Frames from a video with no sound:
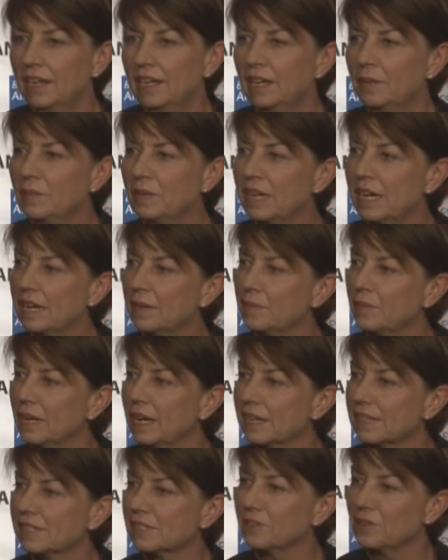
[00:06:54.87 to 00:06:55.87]
Let me
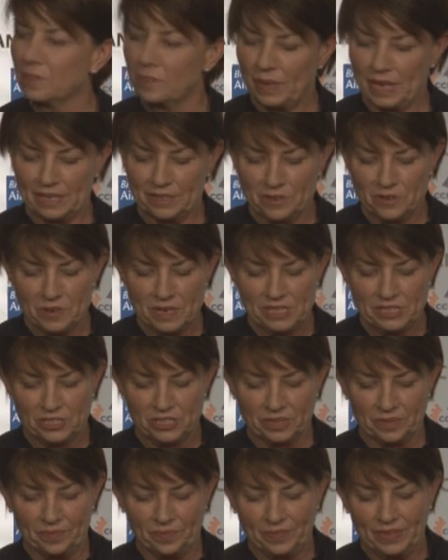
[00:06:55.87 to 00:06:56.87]
ask you a blunt
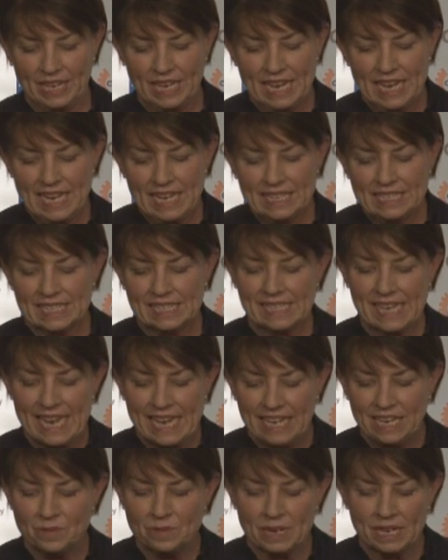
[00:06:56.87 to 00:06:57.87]
question. Does
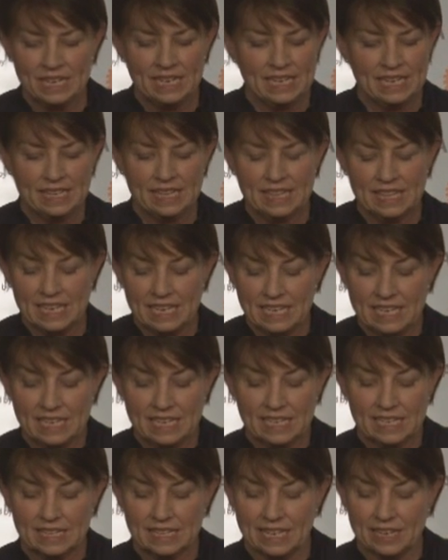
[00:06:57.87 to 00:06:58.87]
anyone here
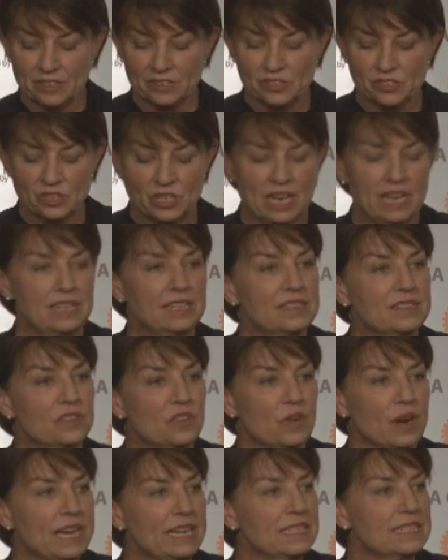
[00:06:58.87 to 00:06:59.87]
think that Australia's
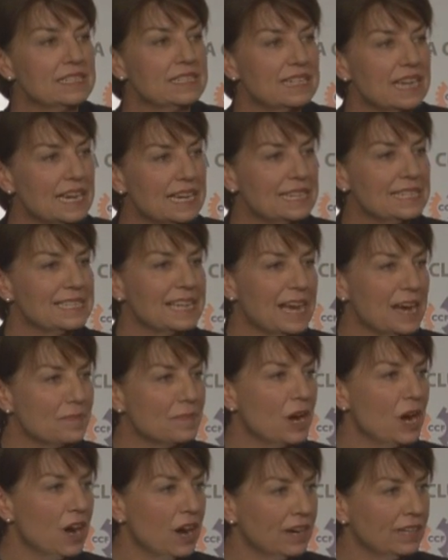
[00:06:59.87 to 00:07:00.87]
greatest days are
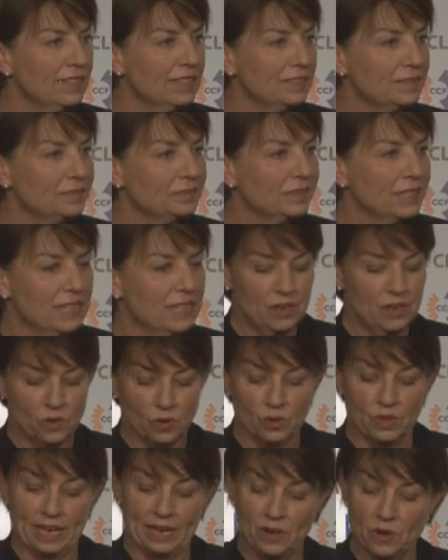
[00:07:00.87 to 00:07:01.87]
behind it,
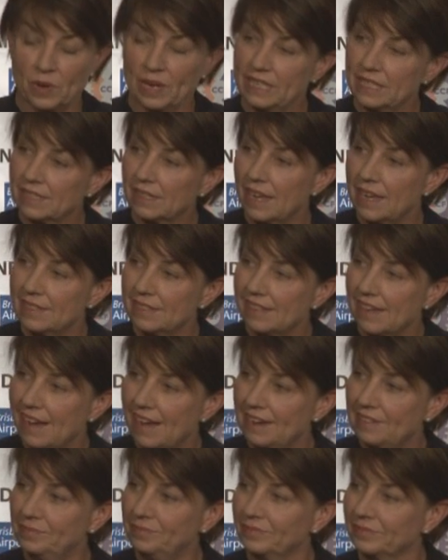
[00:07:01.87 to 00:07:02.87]
or that Queensland's
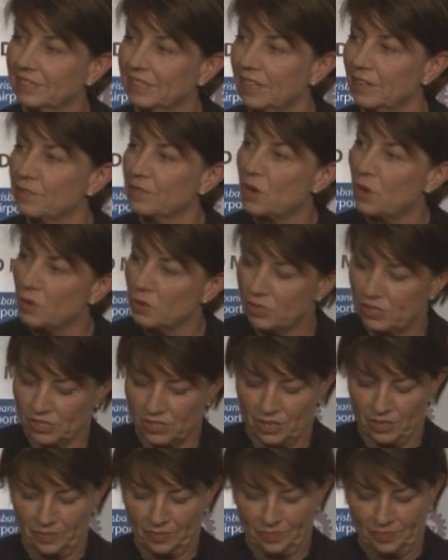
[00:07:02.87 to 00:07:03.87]
are? Of course
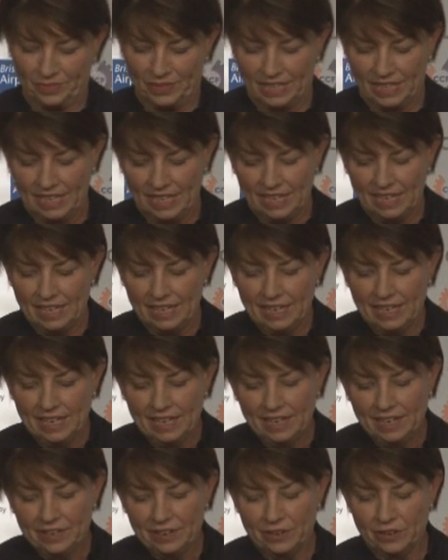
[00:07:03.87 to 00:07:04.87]
not.
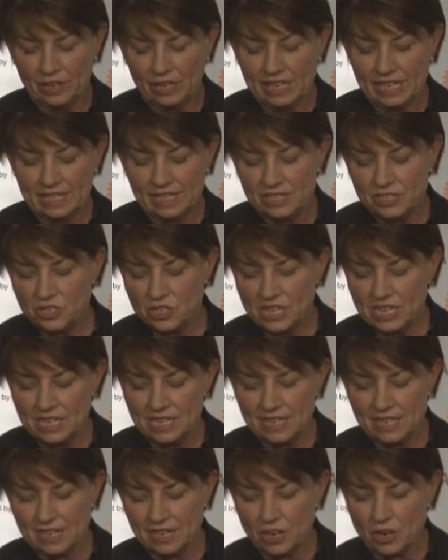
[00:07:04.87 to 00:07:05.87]
Earlier this
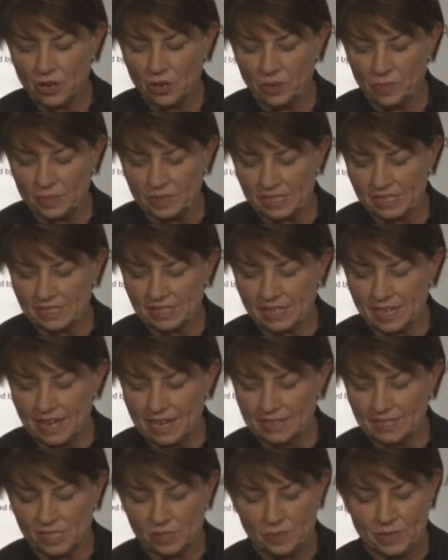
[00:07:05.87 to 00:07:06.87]
year, The Economist
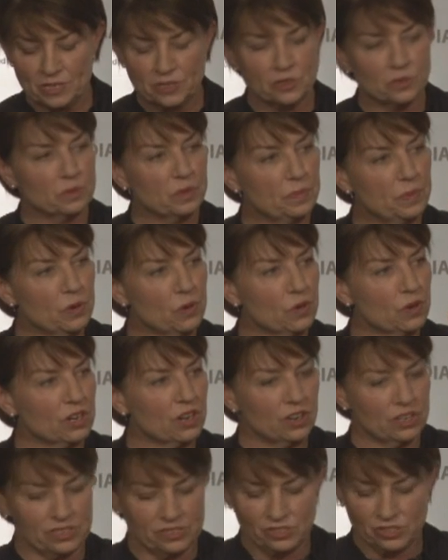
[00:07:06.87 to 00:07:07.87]
had a special report
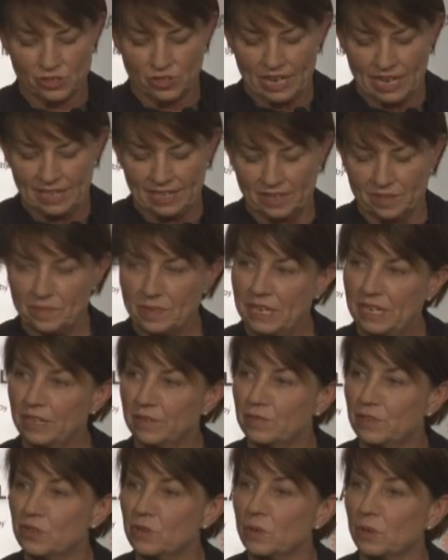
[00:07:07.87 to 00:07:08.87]
on Australia.
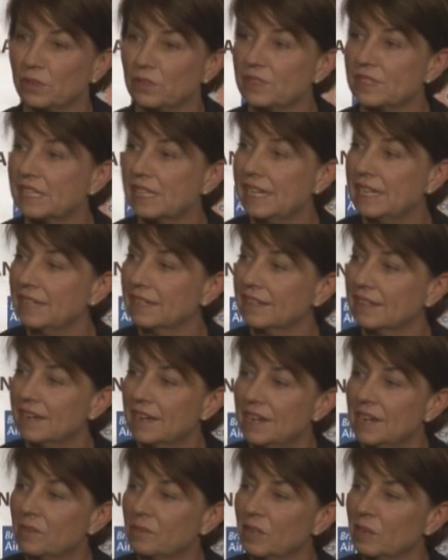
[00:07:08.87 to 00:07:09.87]
Many of you will have seen it,
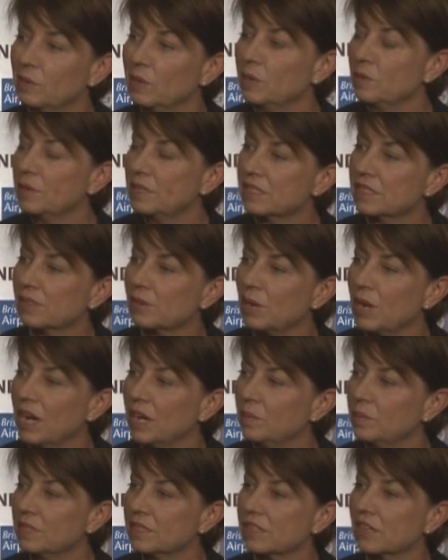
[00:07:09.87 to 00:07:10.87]
where we were
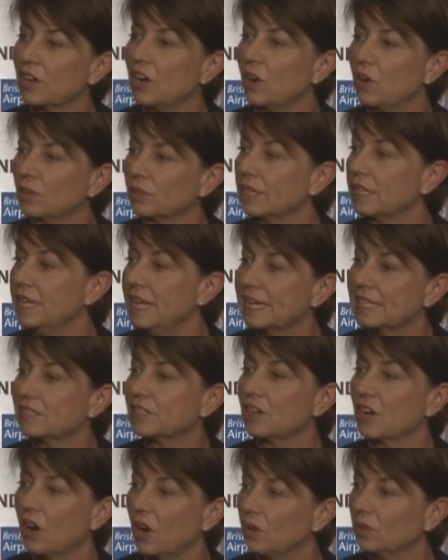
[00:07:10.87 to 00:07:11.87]
described as the
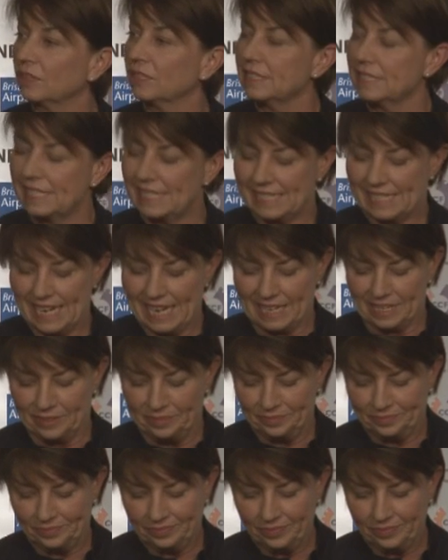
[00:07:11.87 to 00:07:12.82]
next golden state.